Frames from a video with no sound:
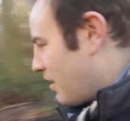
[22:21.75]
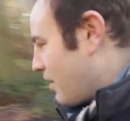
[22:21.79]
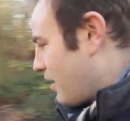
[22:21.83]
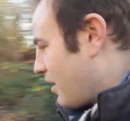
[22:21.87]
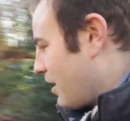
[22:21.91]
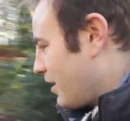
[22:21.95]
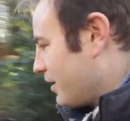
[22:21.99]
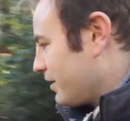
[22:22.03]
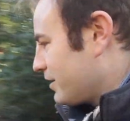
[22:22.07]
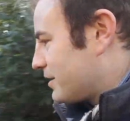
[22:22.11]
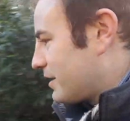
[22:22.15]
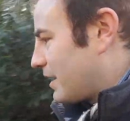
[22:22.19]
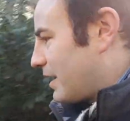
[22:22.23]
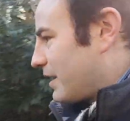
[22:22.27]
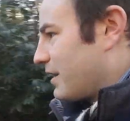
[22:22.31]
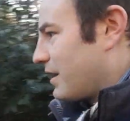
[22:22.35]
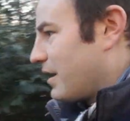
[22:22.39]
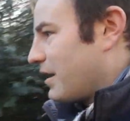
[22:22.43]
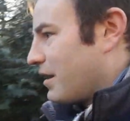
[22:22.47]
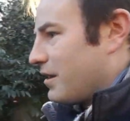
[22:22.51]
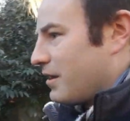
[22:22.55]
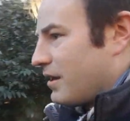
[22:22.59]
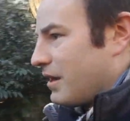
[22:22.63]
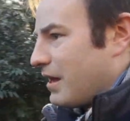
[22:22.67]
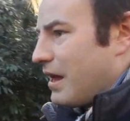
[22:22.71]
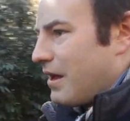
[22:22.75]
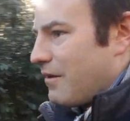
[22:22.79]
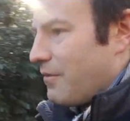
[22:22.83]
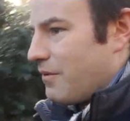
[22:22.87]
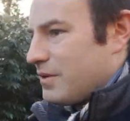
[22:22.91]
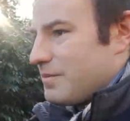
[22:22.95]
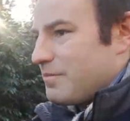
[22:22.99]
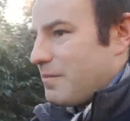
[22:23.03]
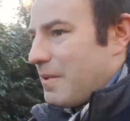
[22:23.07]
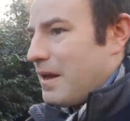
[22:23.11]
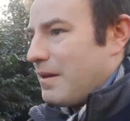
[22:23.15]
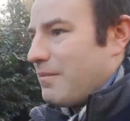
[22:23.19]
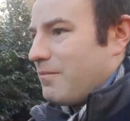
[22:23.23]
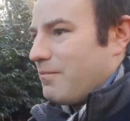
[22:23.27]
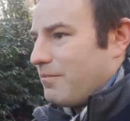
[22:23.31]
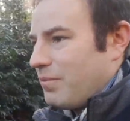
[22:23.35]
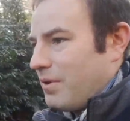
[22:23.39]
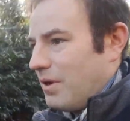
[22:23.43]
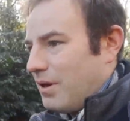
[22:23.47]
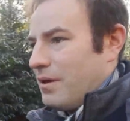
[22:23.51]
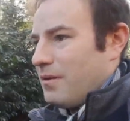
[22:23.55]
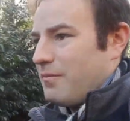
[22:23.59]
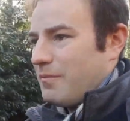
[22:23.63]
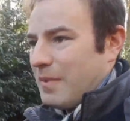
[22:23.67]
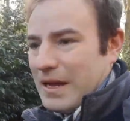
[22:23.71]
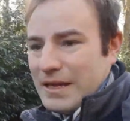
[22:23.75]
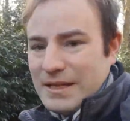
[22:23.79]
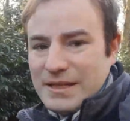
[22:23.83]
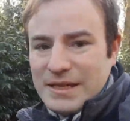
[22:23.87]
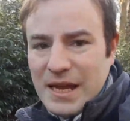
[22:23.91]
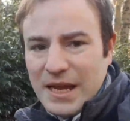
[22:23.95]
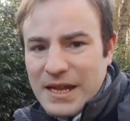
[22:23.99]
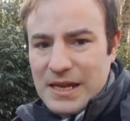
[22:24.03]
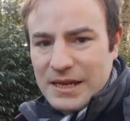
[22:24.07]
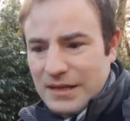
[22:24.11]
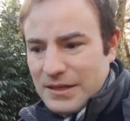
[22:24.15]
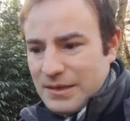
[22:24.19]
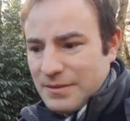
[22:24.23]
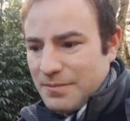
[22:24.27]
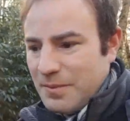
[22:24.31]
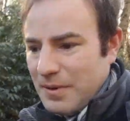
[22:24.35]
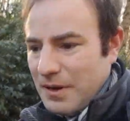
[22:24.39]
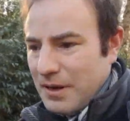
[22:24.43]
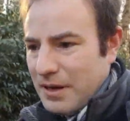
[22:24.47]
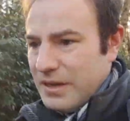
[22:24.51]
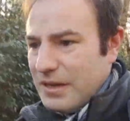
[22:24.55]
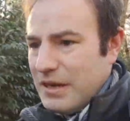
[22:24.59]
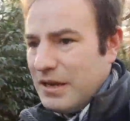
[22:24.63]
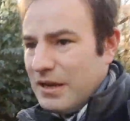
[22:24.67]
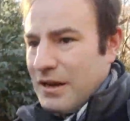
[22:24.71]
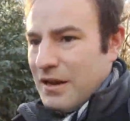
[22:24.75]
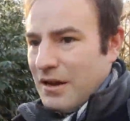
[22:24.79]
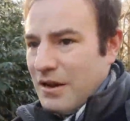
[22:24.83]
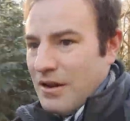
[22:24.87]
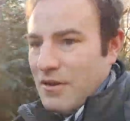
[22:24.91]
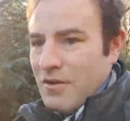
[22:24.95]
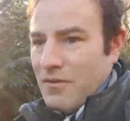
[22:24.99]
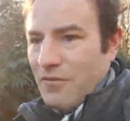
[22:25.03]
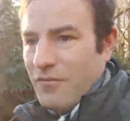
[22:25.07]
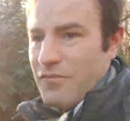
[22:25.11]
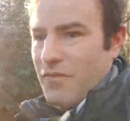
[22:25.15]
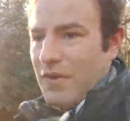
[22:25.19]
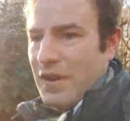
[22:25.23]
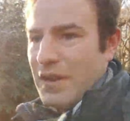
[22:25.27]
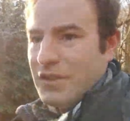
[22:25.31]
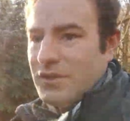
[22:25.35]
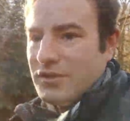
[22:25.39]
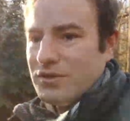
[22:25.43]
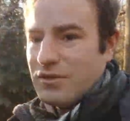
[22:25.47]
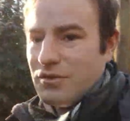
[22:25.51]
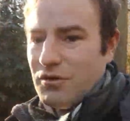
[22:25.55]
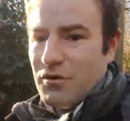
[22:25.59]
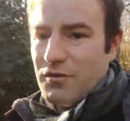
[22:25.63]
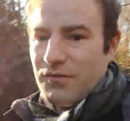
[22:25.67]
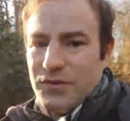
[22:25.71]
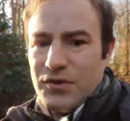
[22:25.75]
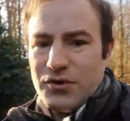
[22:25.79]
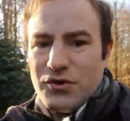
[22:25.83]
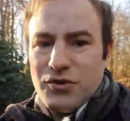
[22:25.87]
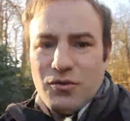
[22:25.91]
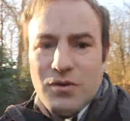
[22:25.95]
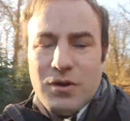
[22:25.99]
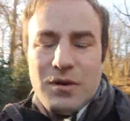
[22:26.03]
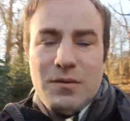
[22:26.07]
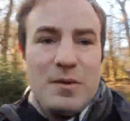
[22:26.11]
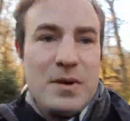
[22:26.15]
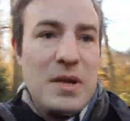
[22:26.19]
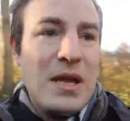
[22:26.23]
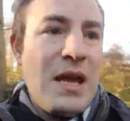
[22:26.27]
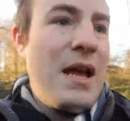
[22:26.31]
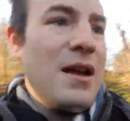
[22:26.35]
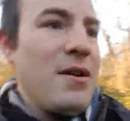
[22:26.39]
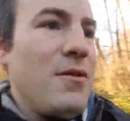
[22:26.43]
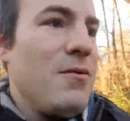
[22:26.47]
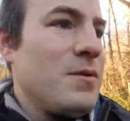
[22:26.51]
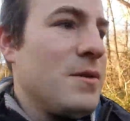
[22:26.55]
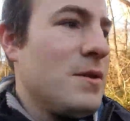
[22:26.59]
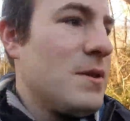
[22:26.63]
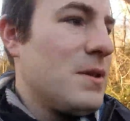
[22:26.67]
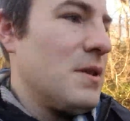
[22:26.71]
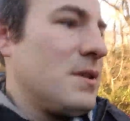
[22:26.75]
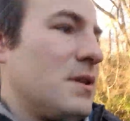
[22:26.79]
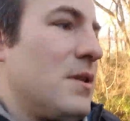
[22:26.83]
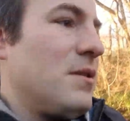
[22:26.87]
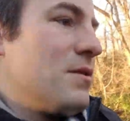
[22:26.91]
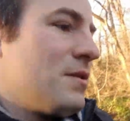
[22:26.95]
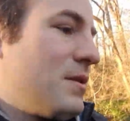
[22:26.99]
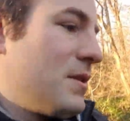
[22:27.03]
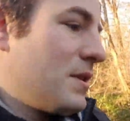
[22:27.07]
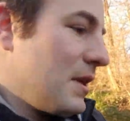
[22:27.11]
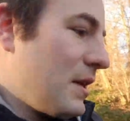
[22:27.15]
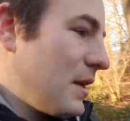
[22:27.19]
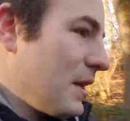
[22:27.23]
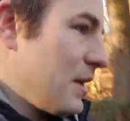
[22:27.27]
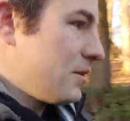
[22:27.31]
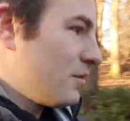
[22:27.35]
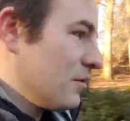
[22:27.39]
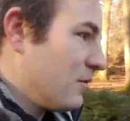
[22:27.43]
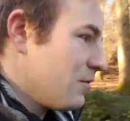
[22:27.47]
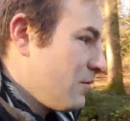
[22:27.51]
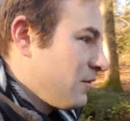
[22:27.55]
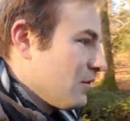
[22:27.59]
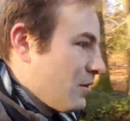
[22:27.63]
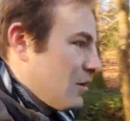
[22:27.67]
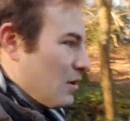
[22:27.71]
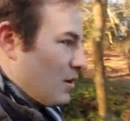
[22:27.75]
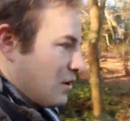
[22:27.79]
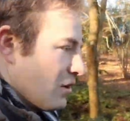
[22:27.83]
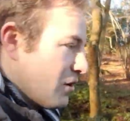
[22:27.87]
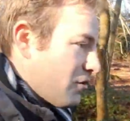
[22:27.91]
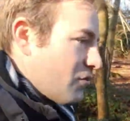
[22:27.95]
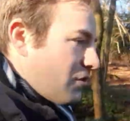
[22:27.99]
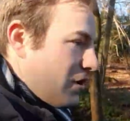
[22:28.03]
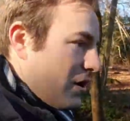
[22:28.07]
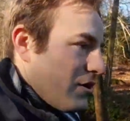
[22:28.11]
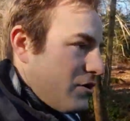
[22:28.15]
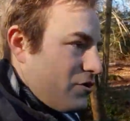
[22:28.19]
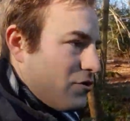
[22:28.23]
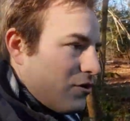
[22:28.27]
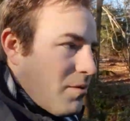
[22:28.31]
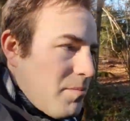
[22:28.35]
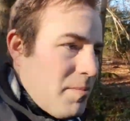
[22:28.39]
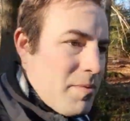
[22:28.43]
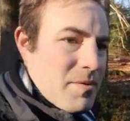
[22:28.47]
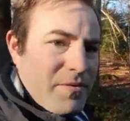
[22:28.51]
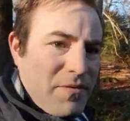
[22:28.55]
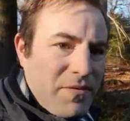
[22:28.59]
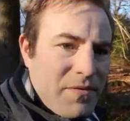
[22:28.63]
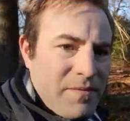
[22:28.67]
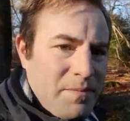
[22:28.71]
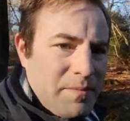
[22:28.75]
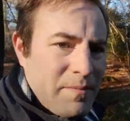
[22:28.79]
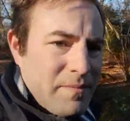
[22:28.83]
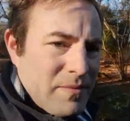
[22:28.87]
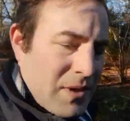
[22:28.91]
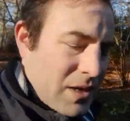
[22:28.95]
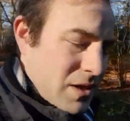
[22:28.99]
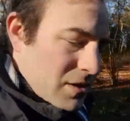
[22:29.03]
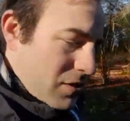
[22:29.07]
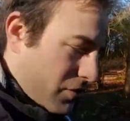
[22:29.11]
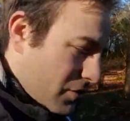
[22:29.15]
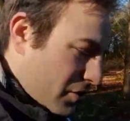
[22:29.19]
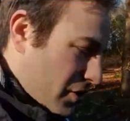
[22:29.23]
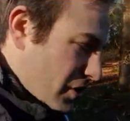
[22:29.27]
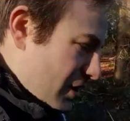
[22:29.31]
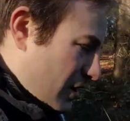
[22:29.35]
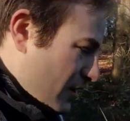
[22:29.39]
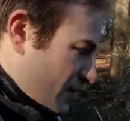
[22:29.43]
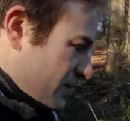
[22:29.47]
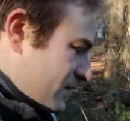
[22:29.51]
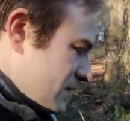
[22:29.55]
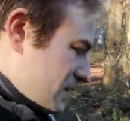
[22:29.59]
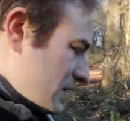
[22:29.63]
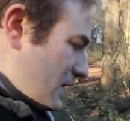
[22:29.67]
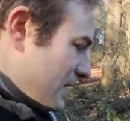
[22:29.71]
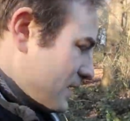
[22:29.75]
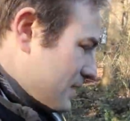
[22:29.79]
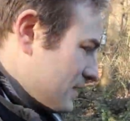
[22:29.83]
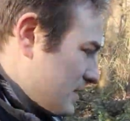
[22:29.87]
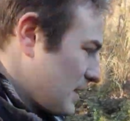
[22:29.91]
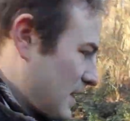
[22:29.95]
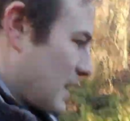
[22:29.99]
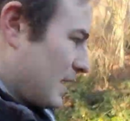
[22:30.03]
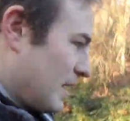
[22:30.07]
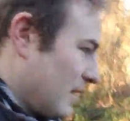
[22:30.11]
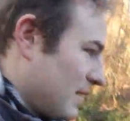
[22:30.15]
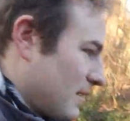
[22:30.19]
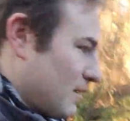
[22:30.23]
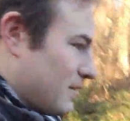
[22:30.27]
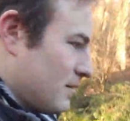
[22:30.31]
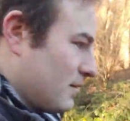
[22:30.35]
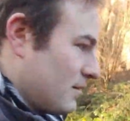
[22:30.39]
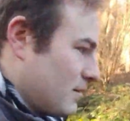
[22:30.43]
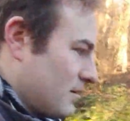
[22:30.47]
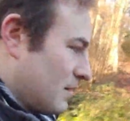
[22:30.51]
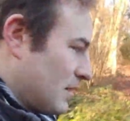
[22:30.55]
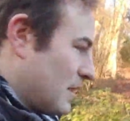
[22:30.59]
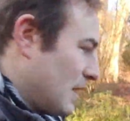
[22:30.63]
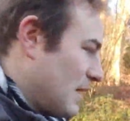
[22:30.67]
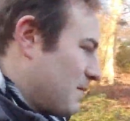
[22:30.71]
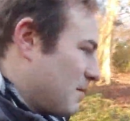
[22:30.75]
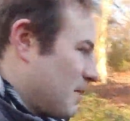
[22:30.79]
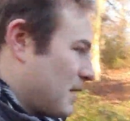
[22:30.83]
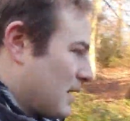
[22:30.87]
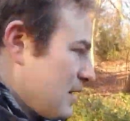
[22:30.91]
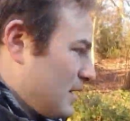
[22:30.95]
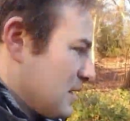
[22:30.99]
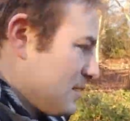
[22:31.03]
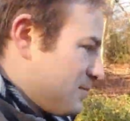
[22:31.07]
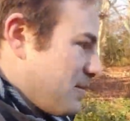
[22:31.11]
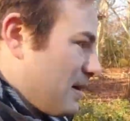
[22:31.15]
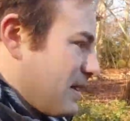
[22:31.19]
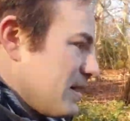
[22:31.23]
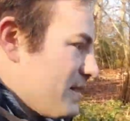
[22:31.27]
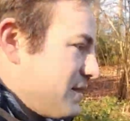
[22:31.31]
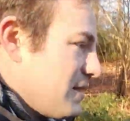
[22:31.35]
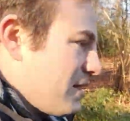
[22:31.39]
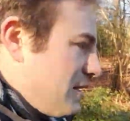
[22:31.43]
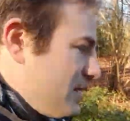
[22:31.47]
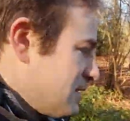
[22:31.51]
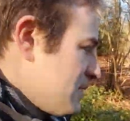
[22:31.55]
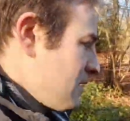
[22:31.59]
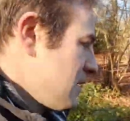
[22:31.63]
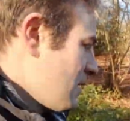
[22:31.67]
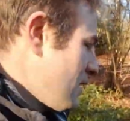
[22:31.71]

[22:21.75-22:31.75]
I understand the area is maintained by the Friends of the Chorleywood House, and you can see they do a great job of looking after the estate and keeping it this place it is